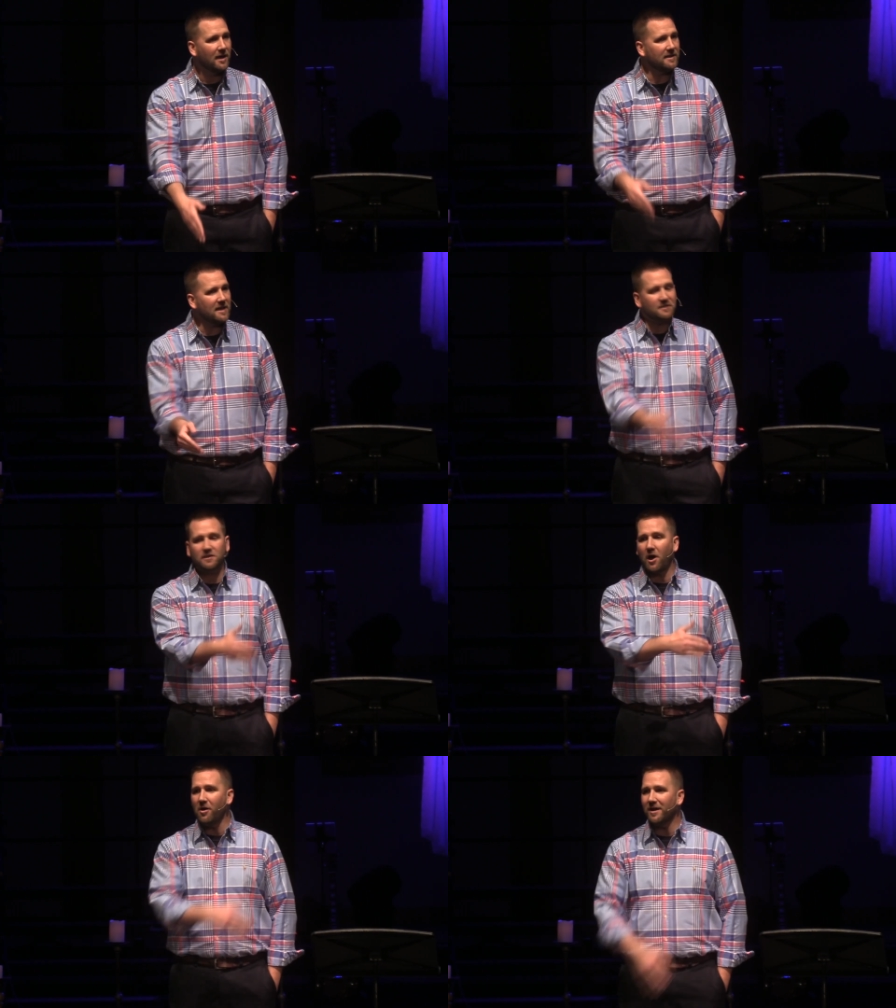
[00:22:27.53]
And they
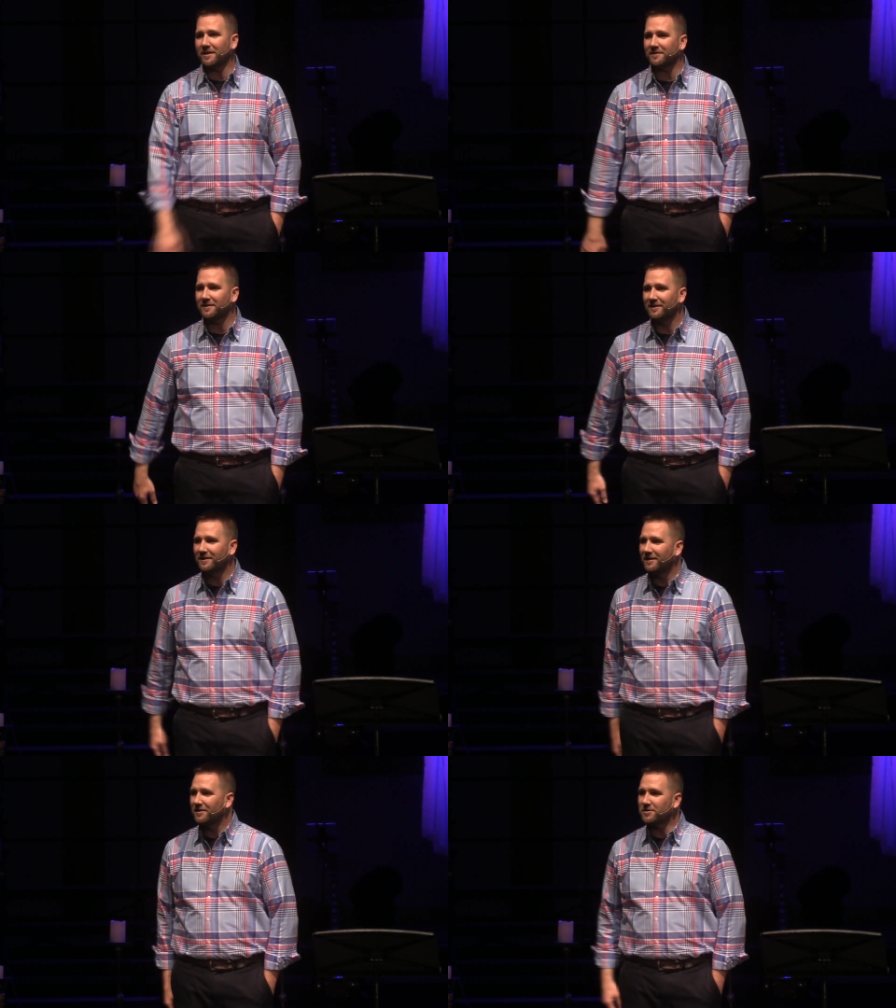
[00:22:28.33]
saw it.
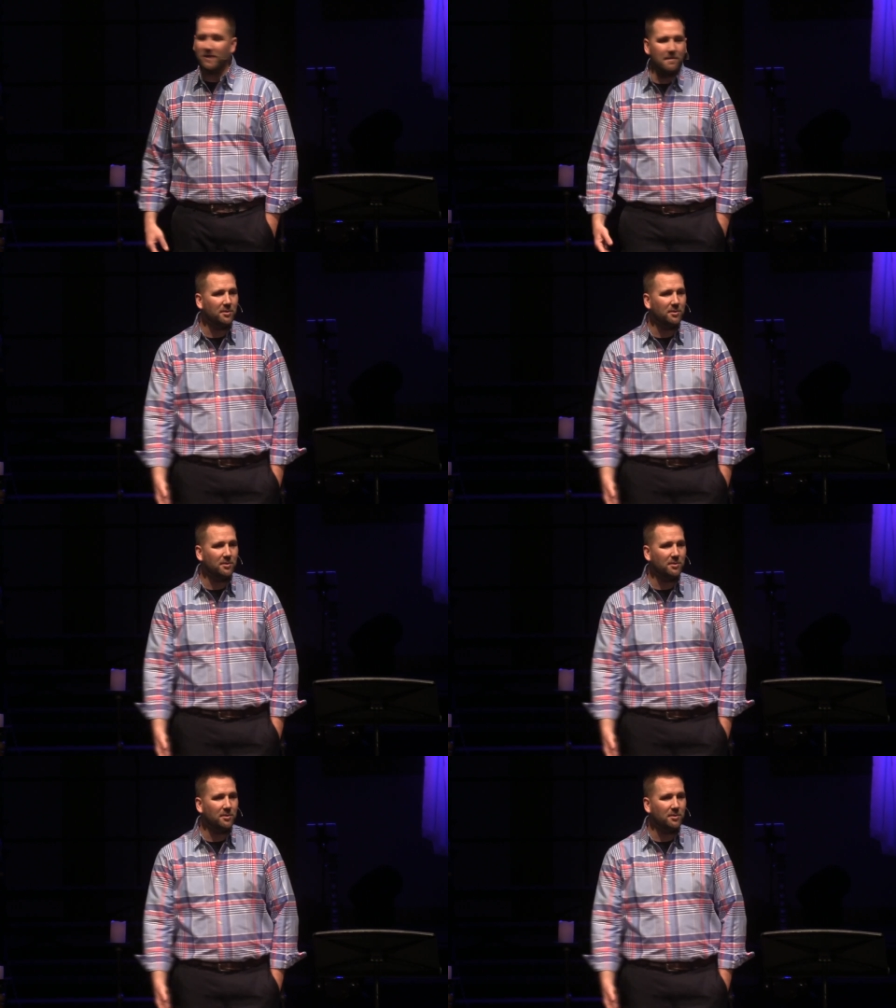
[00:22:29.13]
So they